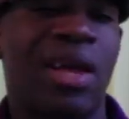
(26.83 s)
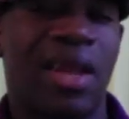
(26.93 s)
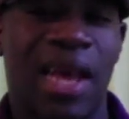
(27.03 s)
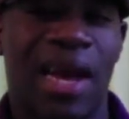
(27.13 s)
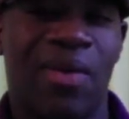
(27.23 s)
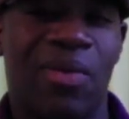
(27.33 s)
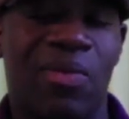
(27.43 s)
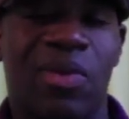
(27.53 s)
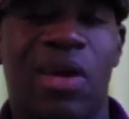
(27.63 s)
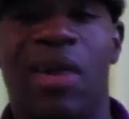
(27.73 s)
Now,
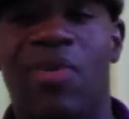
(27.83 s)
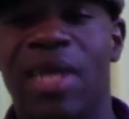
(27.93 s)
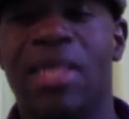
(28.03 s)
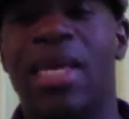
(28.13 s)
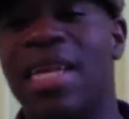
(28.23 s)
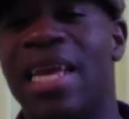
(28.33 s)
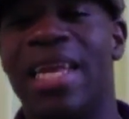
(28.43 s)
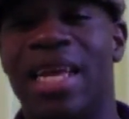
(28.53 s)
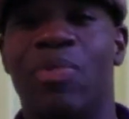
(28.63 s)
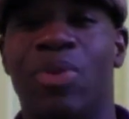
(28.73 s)
when I say
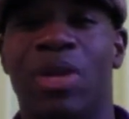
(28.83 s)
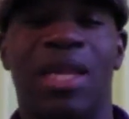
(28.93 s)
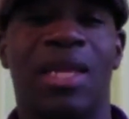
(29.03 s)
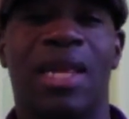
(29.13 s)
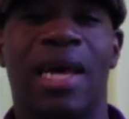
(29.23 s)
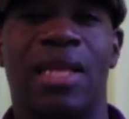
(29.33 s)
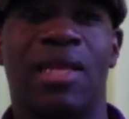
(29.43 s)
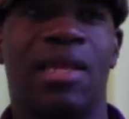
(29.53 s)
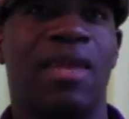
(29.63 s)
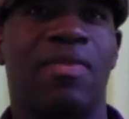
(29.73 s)
data input in class, a
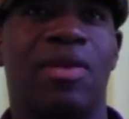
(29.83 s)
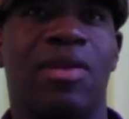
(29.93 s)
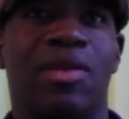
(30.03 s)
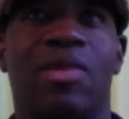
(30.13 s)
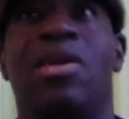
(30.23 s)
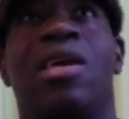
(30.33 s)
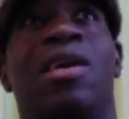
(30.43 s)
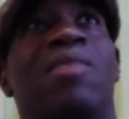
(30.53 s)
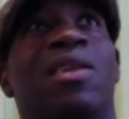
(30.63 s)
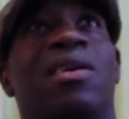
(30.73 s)
lot of students are looking
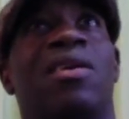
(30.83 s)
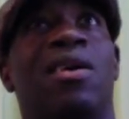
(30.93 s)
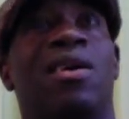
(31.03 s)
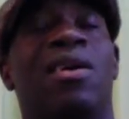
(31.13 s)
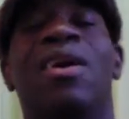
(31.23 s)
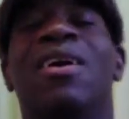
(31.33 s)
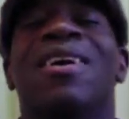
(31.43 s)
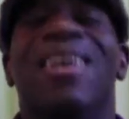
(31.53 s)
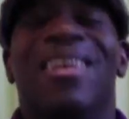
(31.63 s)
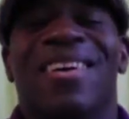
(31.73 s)
at me like,
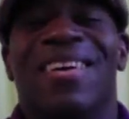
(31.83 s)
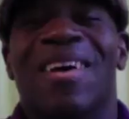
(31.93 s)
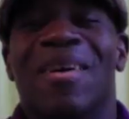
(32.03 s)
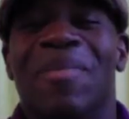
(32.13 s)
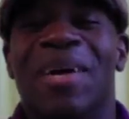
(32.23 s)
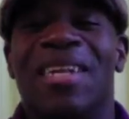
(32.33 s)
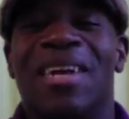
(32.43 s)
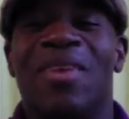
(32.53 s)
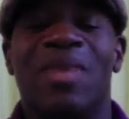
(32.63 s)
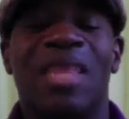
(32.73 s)
huh? But
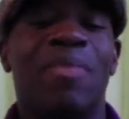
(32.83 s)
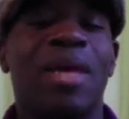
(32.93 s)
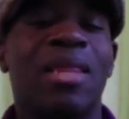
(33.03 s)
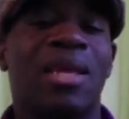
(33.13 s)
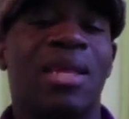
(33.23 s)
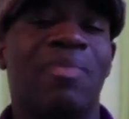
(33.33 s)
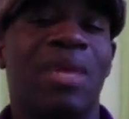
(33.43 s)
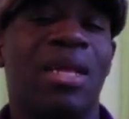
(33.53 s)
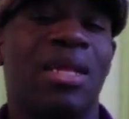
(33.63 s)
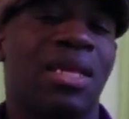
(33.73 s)
what that basically
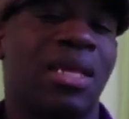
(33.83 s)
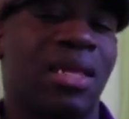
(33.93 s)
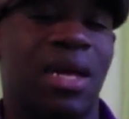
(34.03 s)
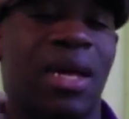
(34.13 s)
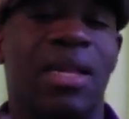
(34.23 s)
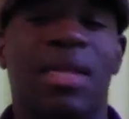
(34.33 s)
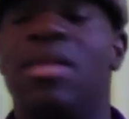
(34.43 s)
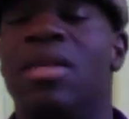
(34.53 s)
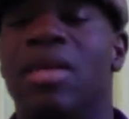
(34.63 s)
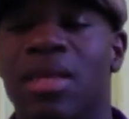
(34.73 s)
means is
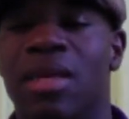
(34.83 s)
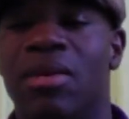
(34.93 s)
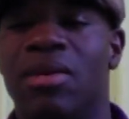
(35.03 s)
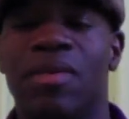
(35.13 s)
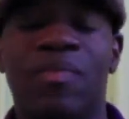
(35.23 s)
listening skills.